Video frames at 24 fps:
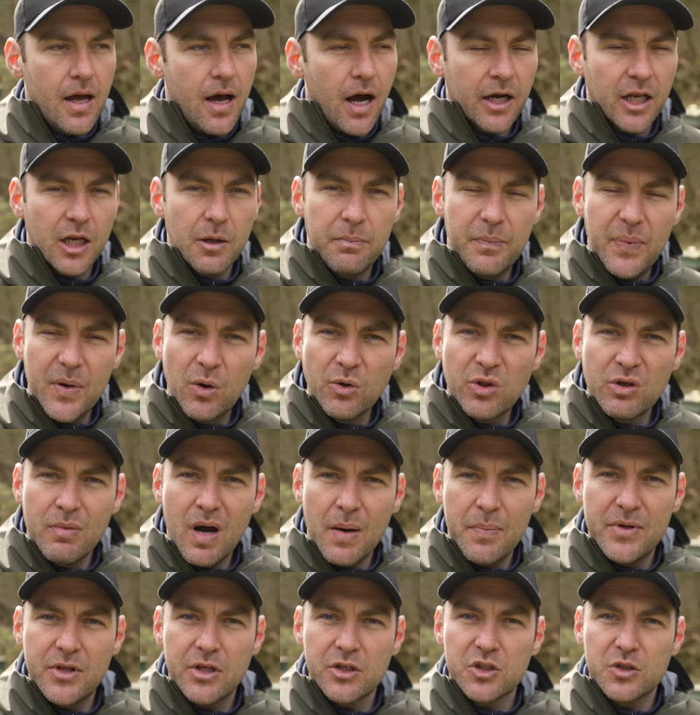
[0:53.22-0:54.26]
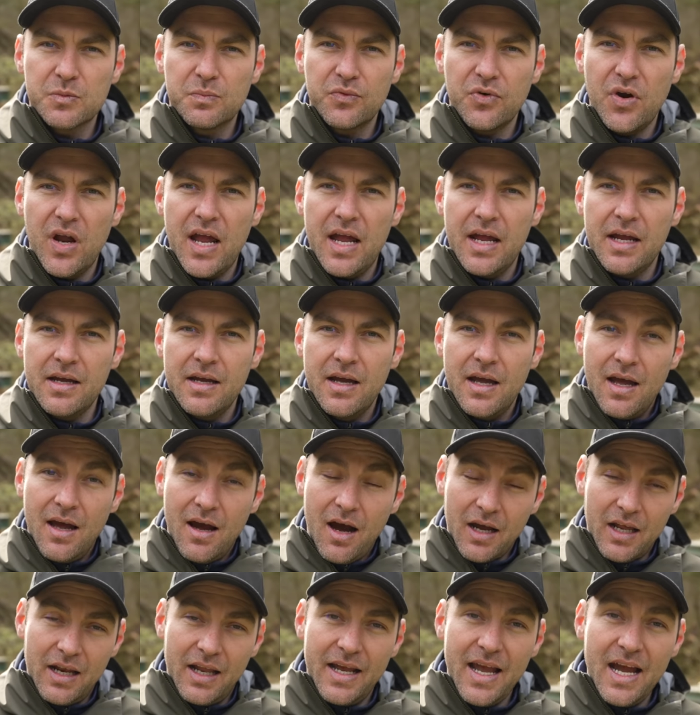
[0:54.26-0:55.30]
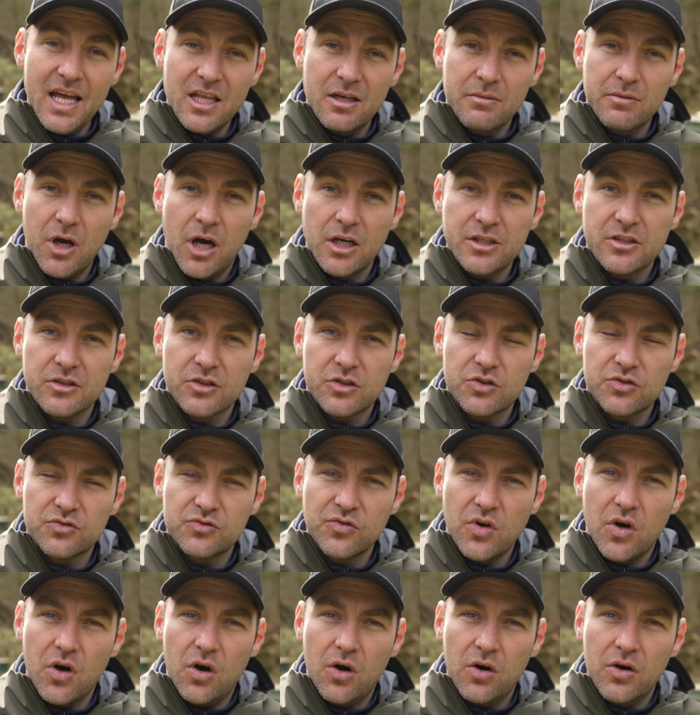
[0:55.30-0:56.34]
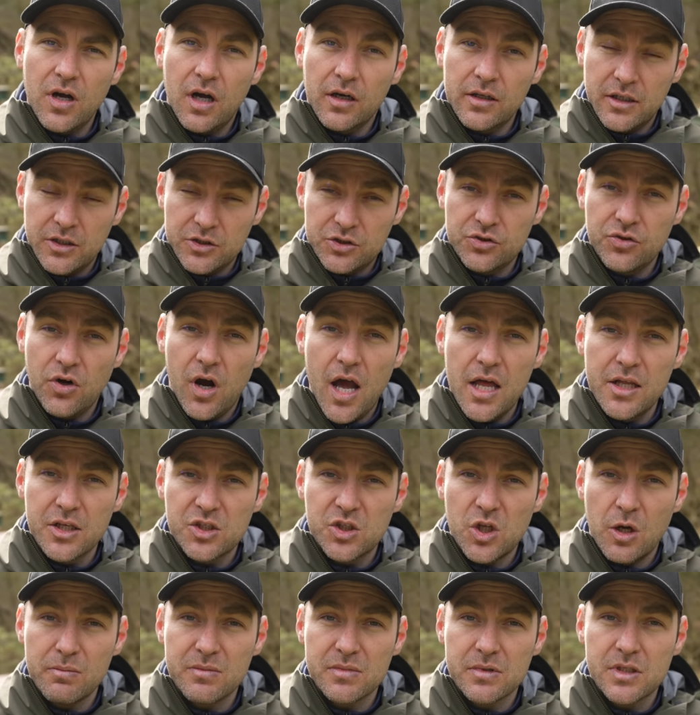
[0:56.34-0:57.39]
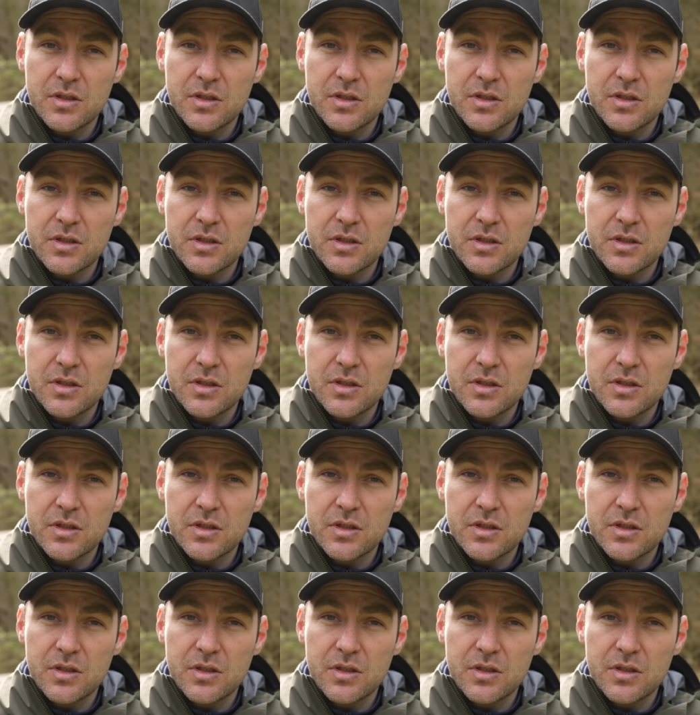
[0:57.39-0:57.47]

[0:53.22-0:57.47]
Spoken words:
I'm gonna build them up in the spring, I'm gonna get them nice and strong, I'm gonna try and stop them